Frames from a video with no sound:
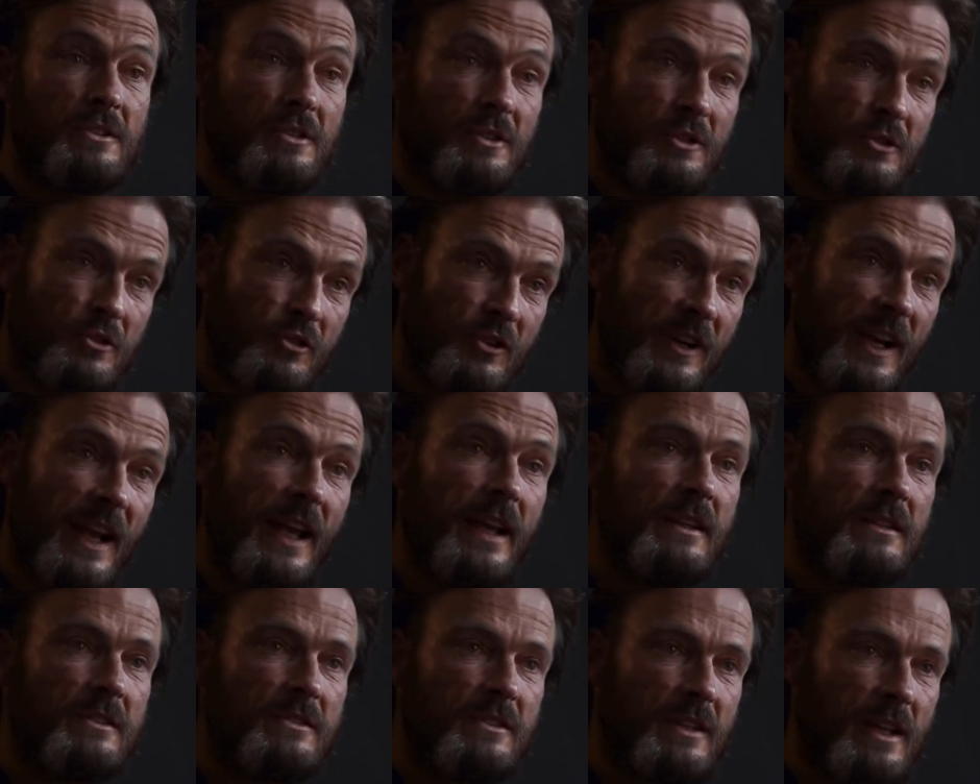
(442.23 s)
to
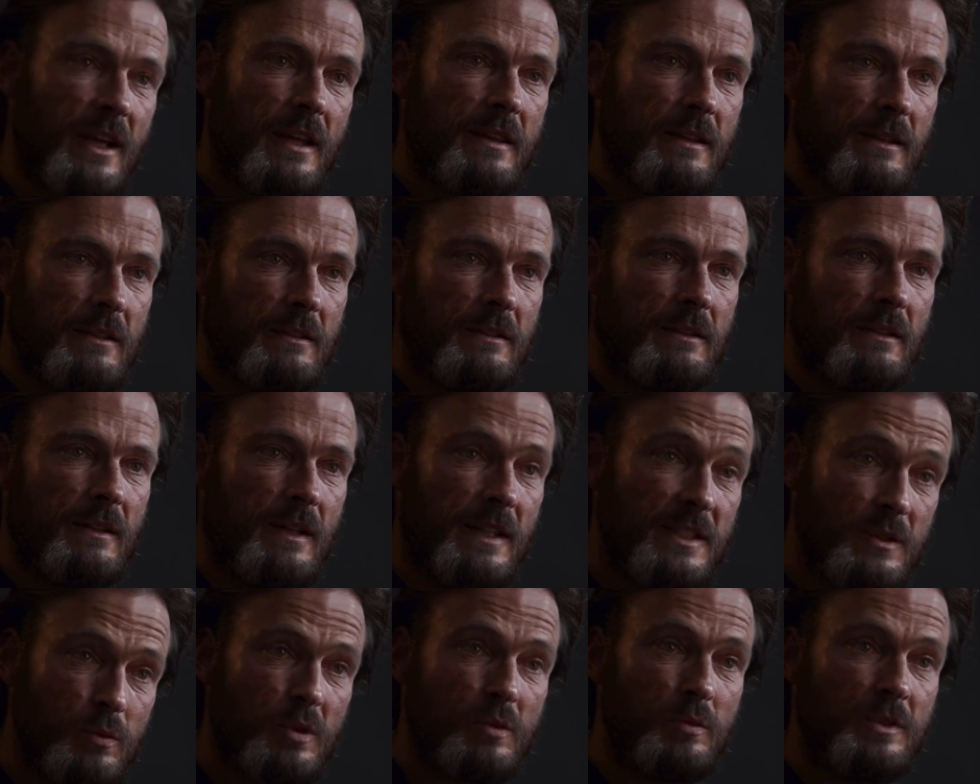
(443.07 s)
create together.
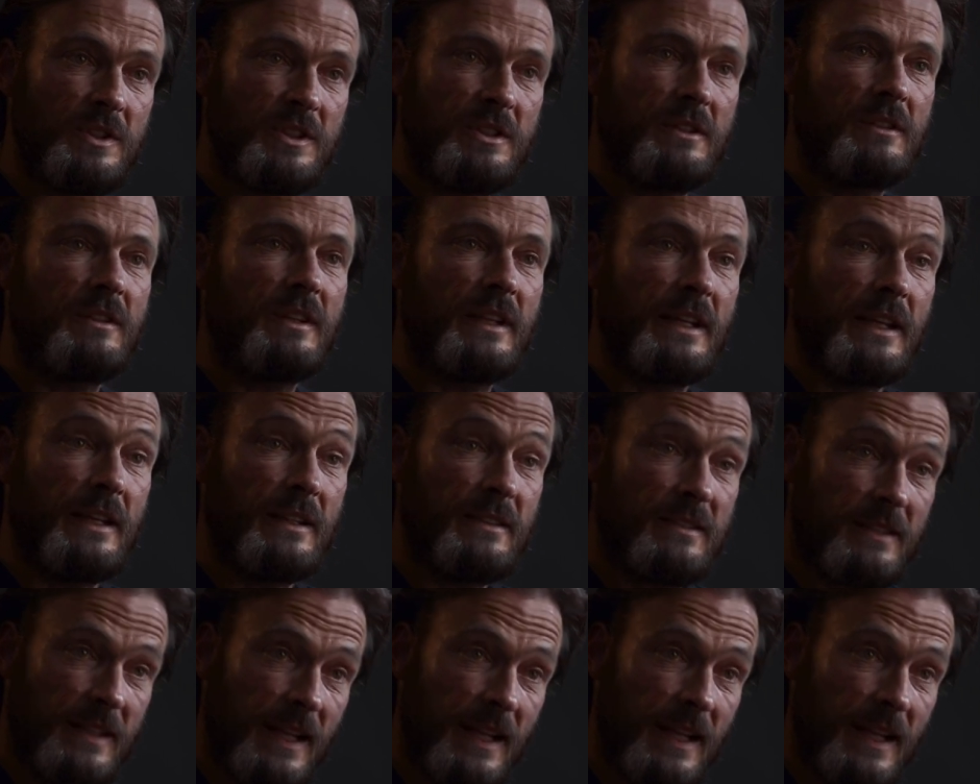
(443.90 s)
And that's what we're doing here